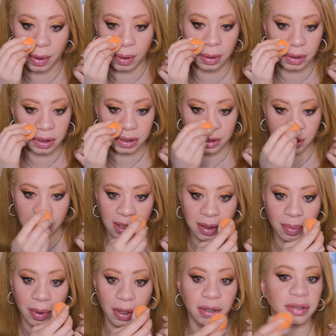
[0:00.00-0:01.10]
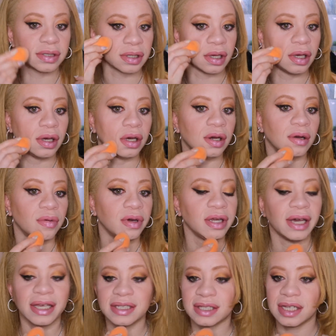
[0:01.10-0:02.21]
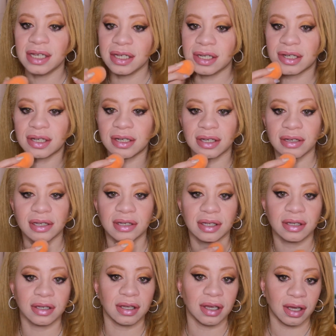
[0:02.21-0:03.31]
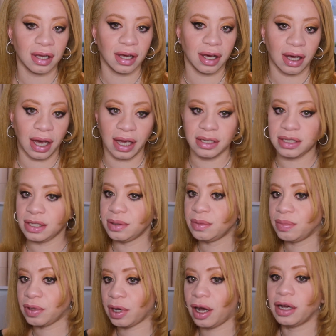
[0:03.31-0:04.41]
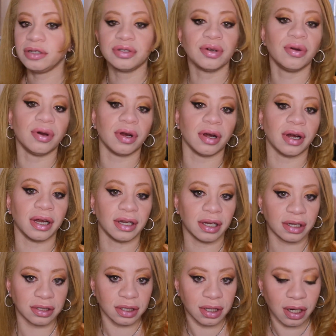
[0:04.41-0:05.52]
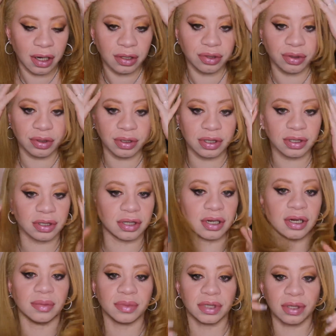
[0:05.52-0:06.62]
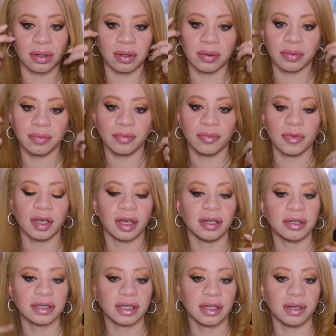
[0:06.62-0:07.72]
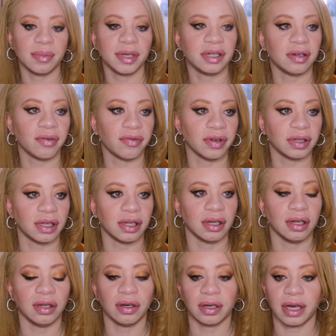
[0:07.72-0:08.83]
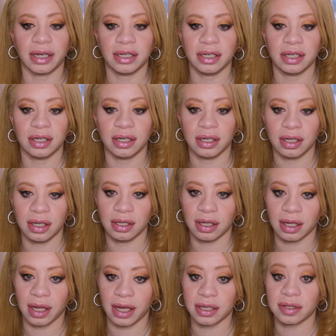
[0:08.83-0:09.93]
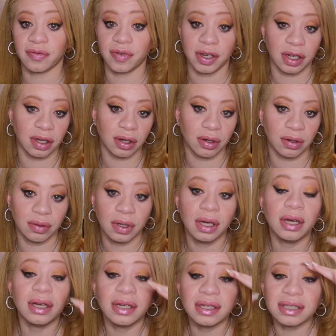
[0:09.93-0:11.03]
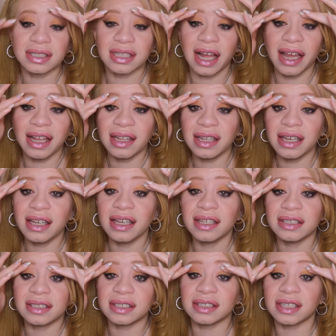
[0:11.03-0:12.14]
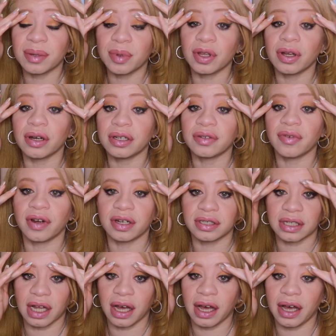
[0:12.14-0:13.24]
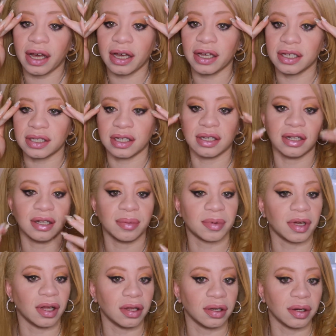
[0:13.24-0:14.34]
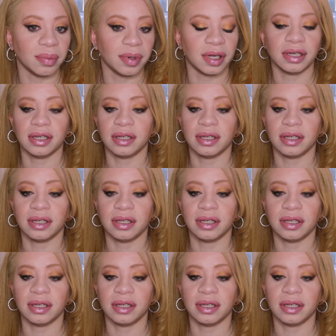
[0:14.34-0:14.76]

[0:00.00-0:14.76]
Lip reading: on the shiny parts. What do you guys think? I did contour. I actually contoured this time, so it looks a little bit different than the look I did in the last video. Slightly similar as far as the eyes and the lip color, but